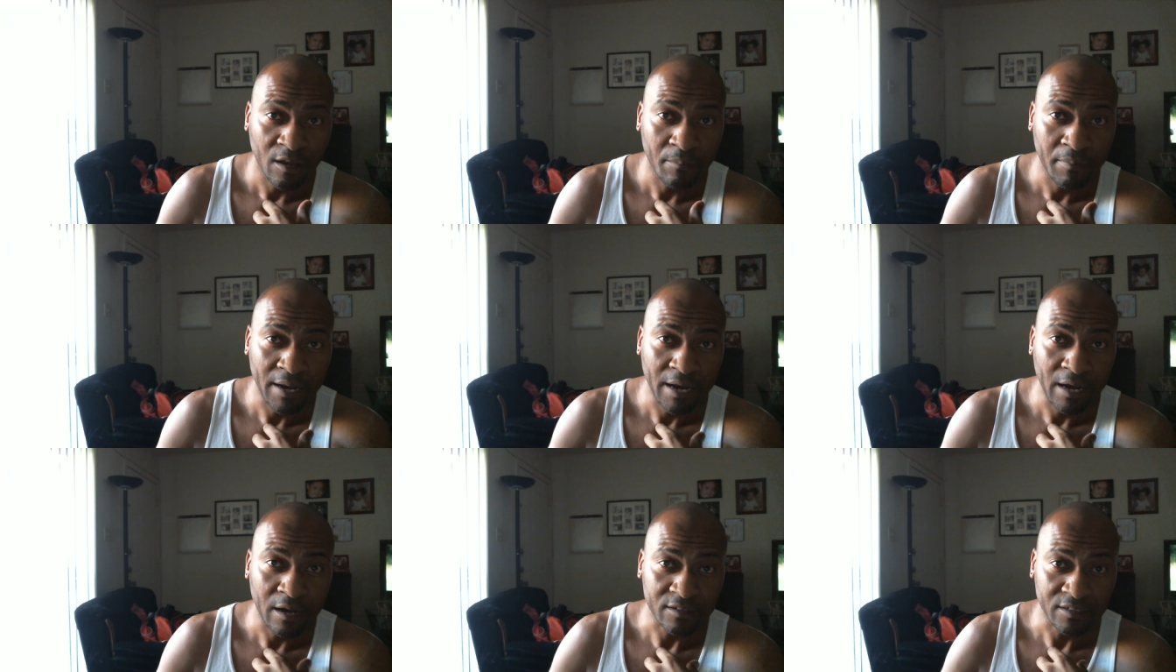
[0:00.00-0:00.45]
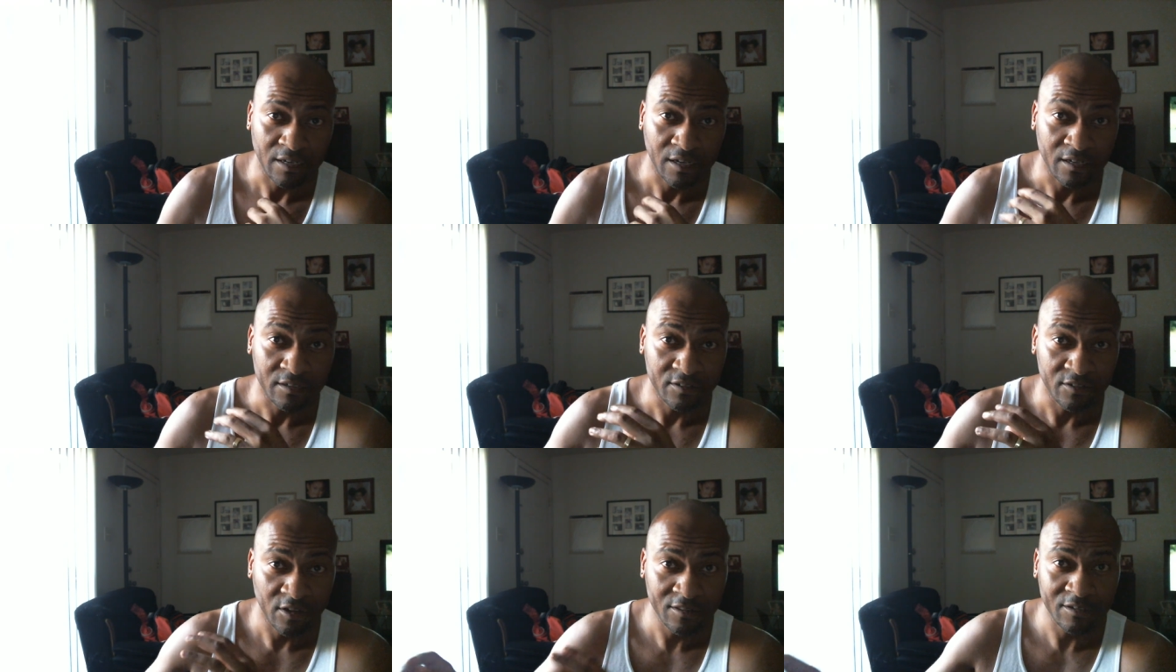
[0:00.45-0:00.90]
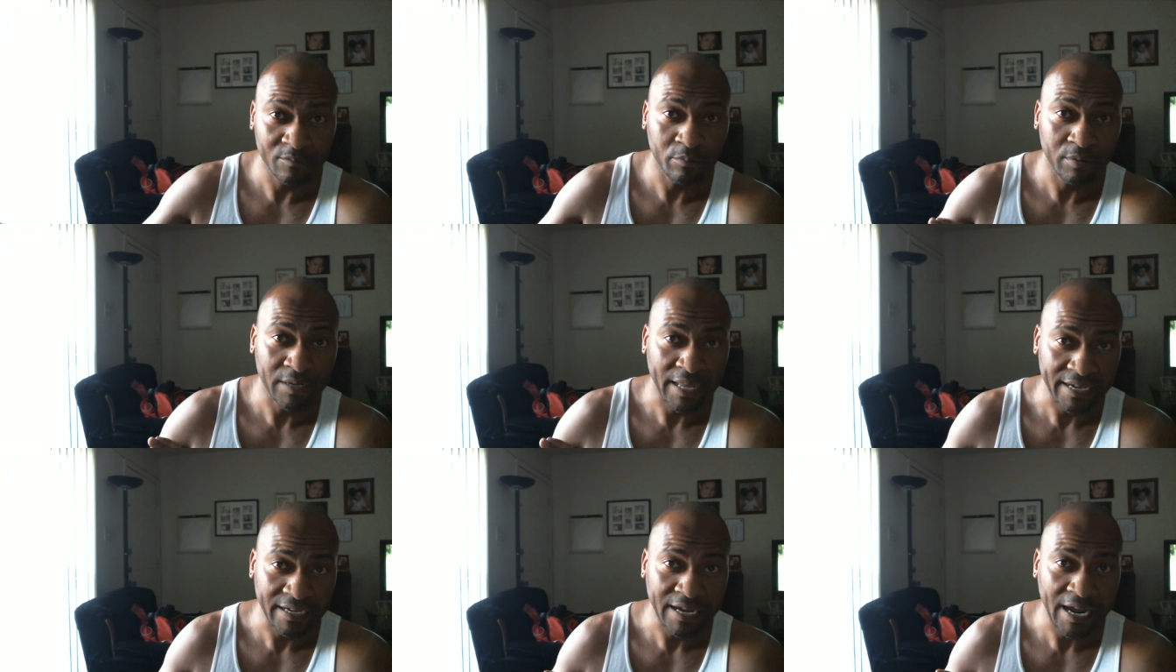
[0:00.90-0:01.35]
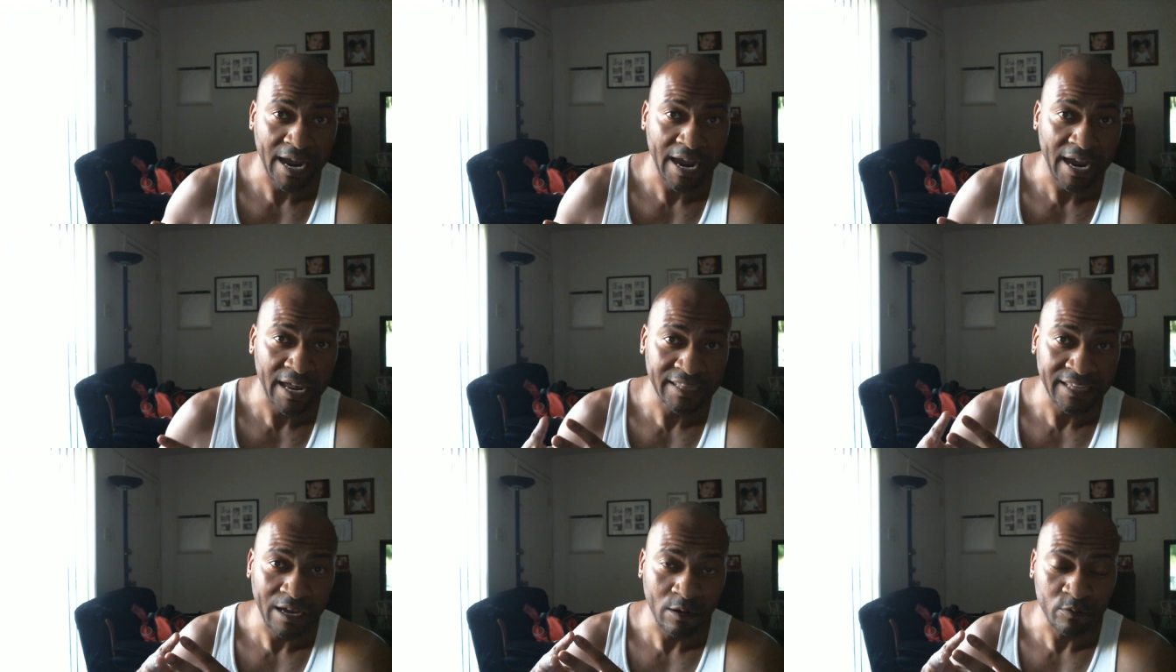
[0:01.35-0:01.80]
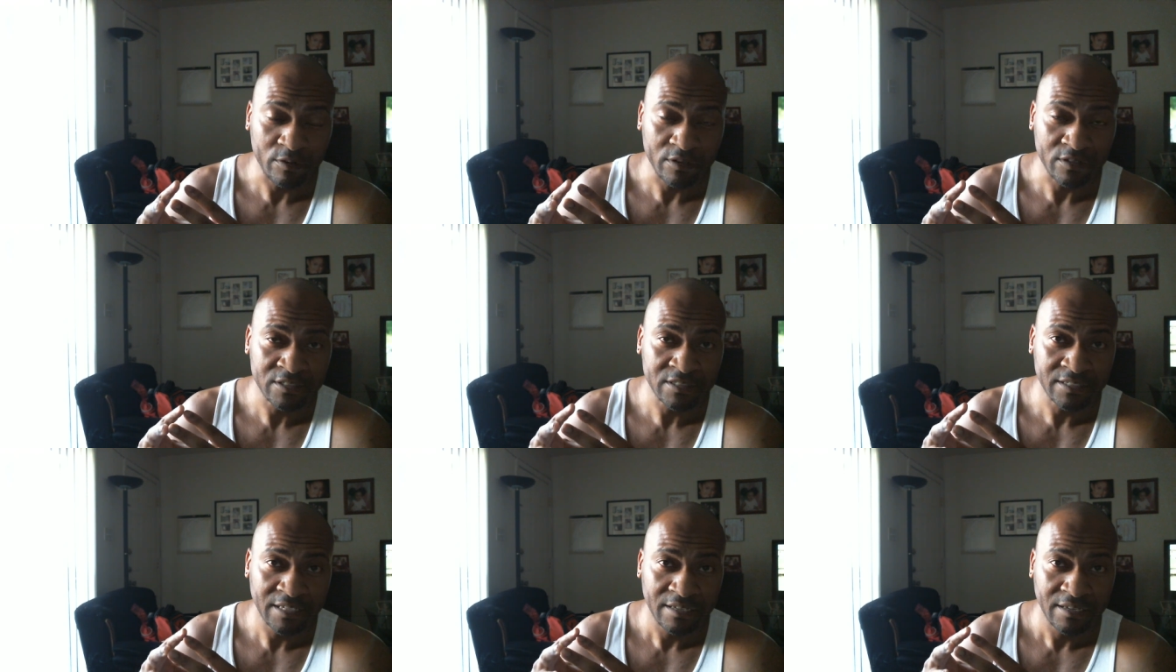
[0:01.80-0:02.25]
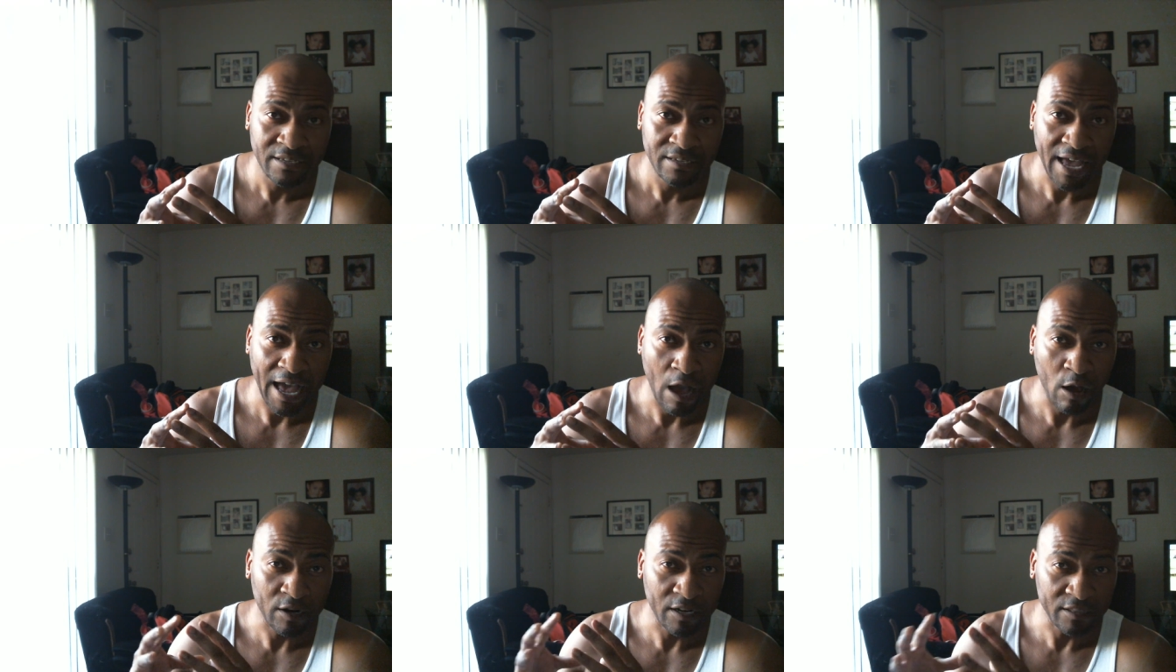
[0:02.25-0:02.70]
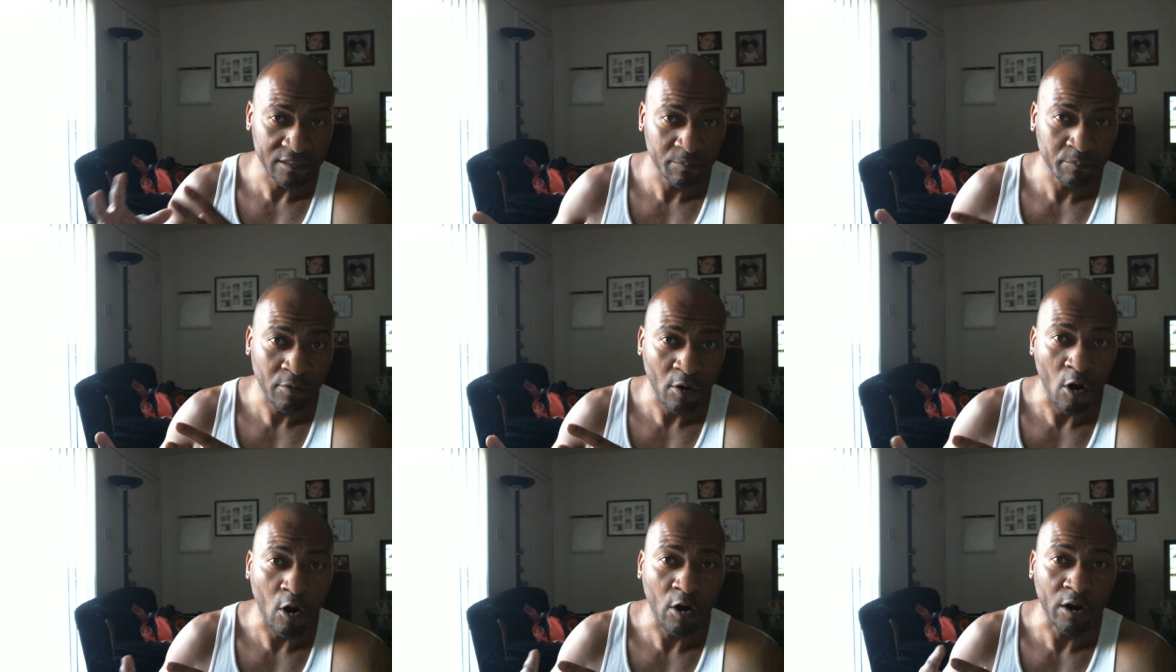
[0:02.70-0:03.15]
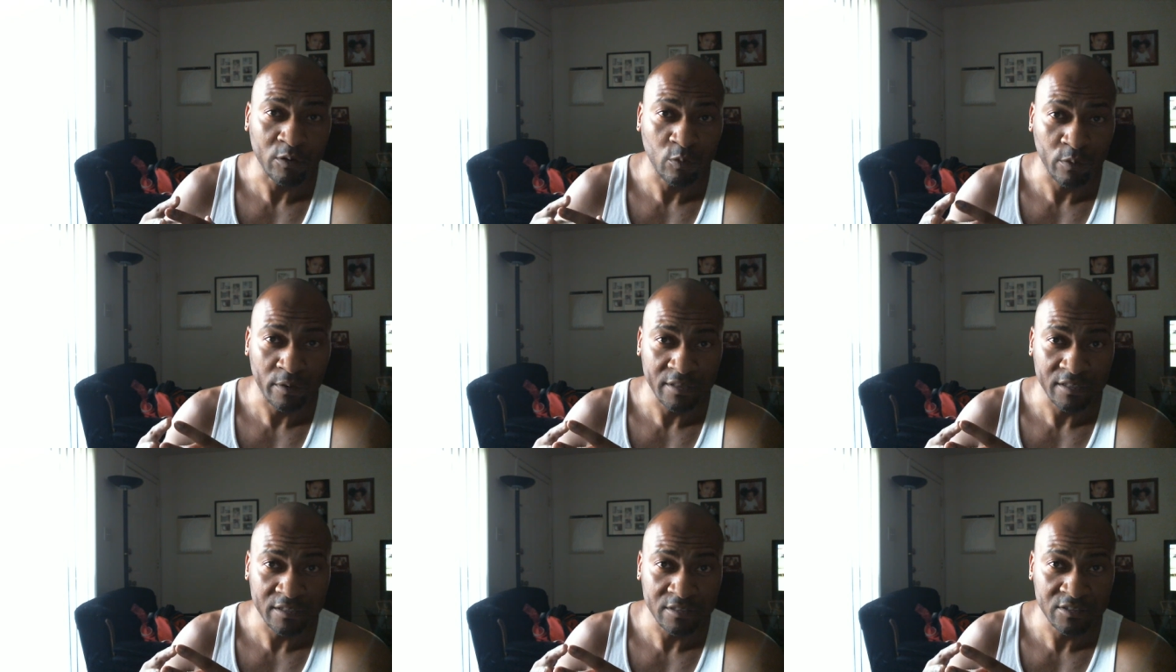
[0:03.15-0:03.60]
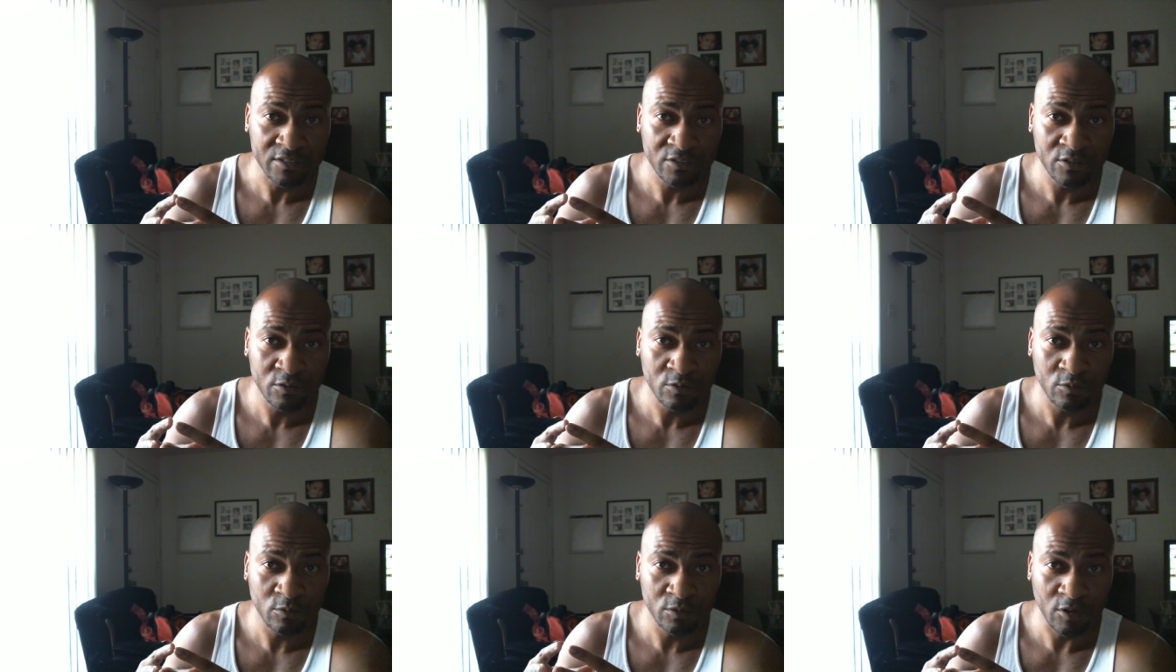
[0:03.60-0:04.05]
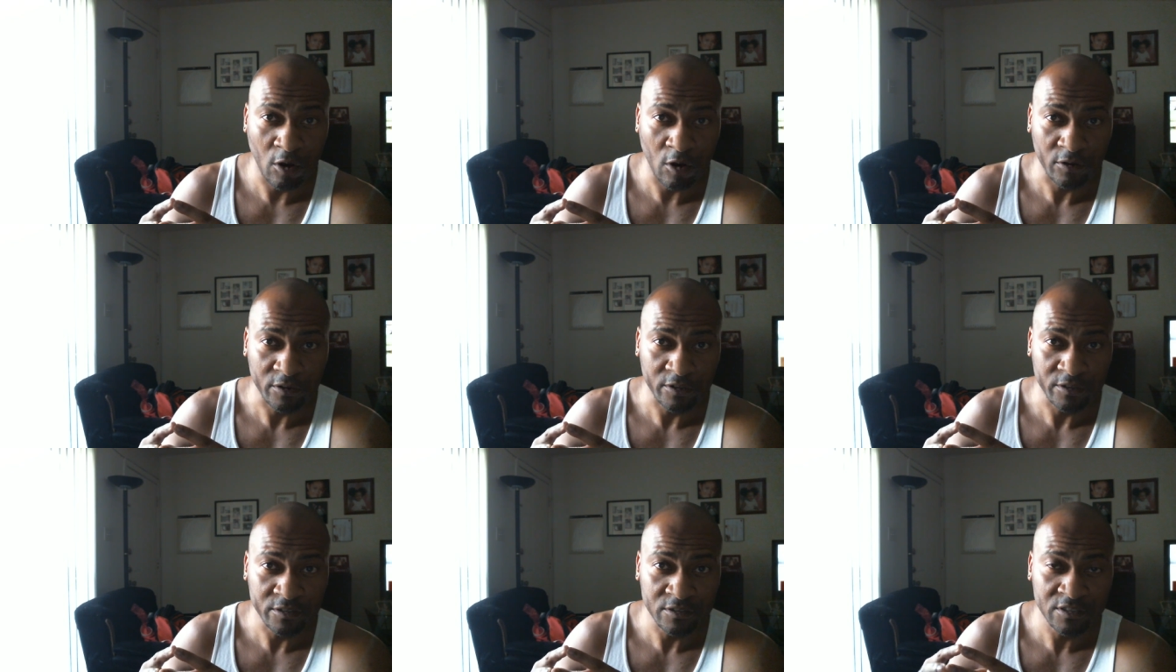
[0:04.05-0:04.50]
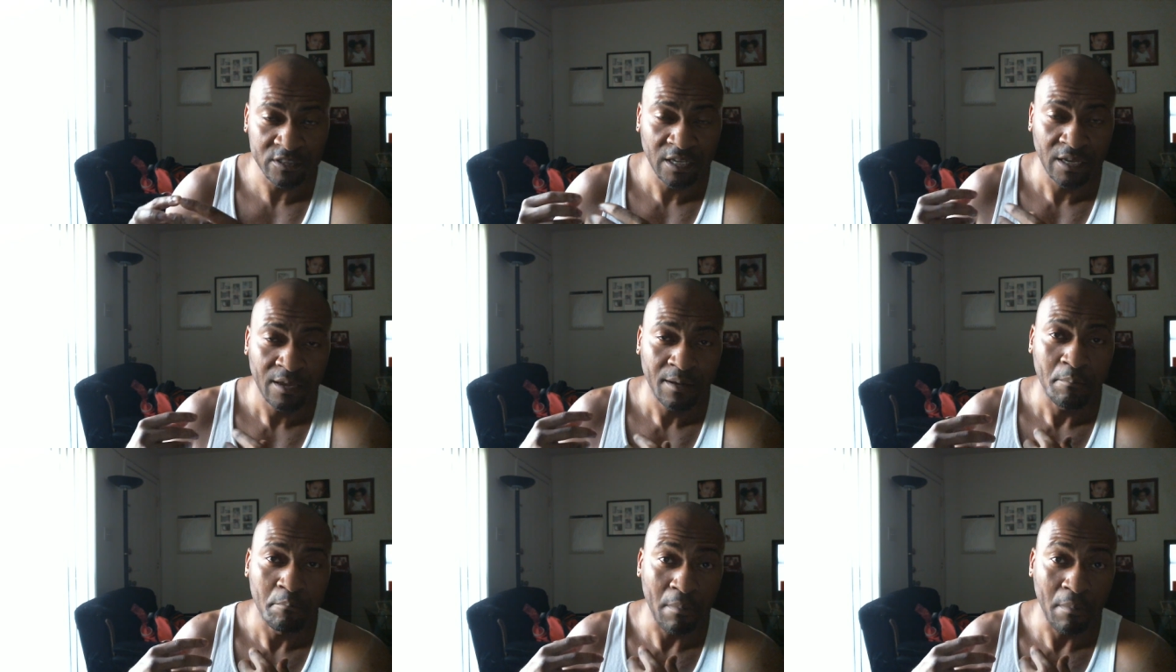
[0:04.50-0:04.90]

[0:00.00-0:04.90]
about another black guy that was out at the park with his two daughters,